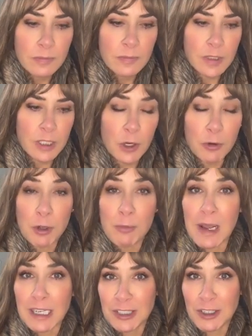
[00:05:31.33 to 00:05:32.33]
You know, you
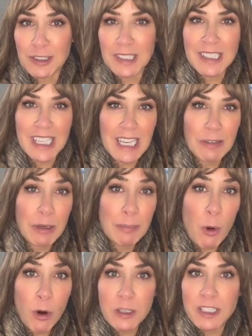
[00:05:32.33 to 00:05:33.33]
might start to see
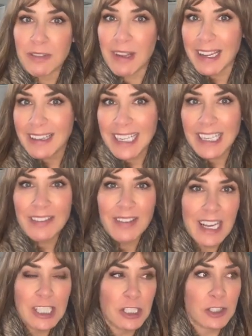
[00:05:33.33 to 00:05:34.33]
reports of alien
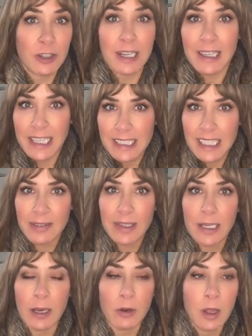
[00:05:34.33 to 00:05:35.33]
invasions or aliens coming
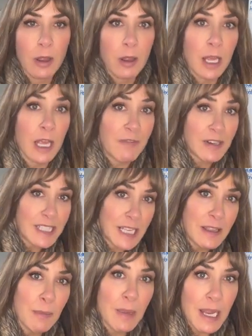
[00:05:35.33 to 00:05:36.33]
down. If it's in
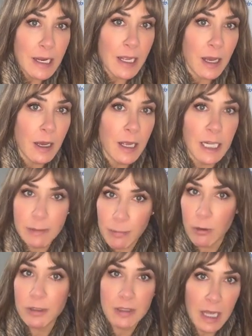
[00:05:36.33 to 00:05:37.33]
the media, it's
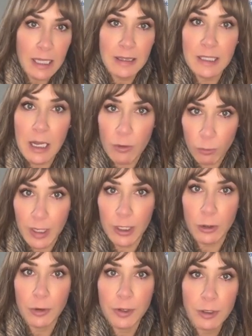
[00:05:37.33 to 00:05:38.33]
most likely not
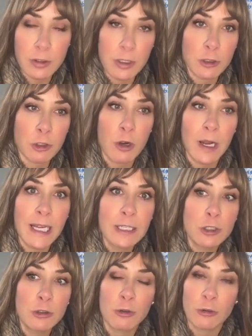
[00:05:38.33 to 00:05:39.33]
real. They're trying
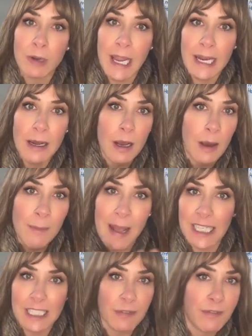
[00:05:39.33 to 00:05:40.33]
to create a
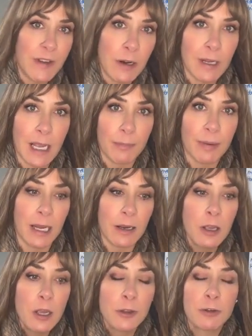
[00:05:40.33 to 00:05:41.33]
massive fear campaign.
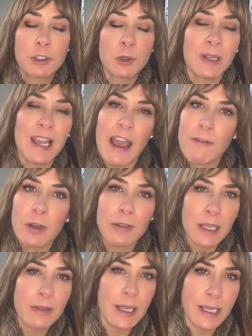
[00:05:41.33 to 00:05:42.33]
They're doing
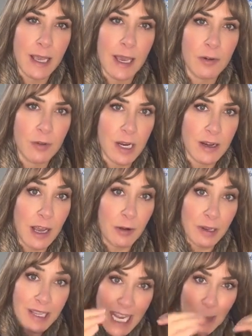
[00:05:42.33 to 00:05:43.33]
everything they can right now to
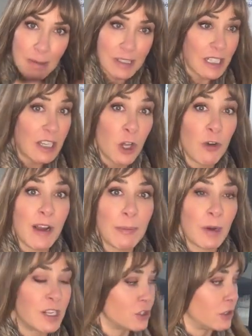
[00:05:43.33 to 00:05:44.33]
keep us in a low
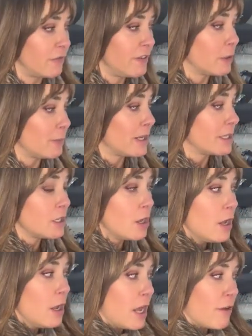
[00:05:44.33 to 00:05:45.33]
vibration of fear, because
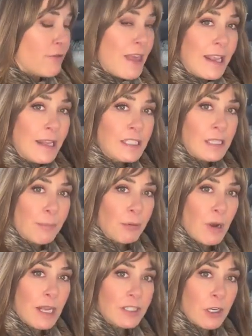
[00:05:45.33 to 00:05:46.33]
if they can
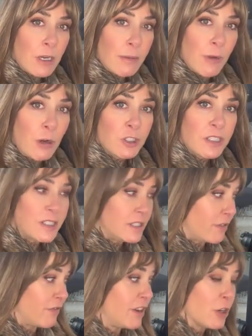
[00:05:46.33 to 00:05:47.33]
suppress our emotions into
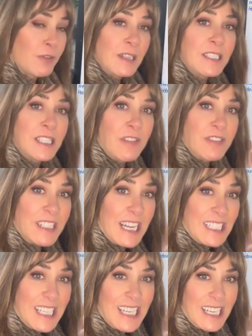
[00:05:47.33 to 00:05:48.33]
fear, this stuff
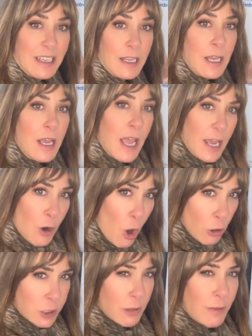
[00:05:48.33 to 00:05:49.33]
stays hidden. And
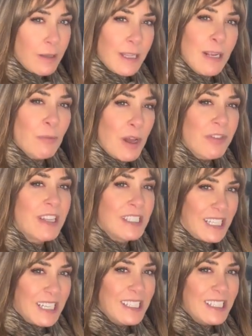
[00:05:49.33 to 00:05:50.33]
ultimately what this
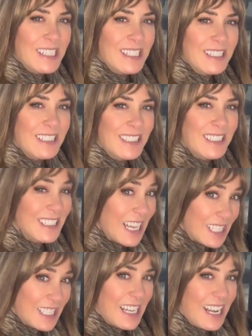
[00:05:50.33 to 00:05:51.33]
is,
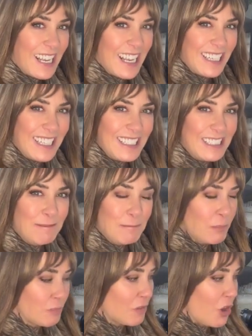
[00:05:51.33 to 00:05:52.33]
that's staying hidden,
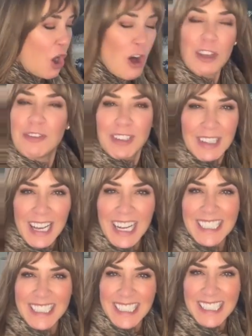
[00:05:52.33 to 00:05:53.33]
all of the
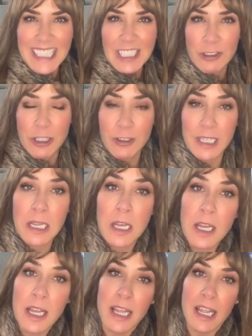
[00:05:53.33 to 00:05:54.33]
lies and deceit and trickery,
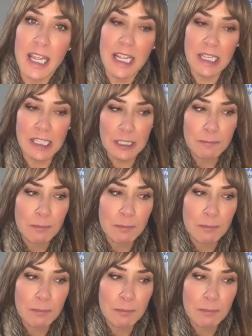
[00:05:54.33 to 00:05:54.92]
is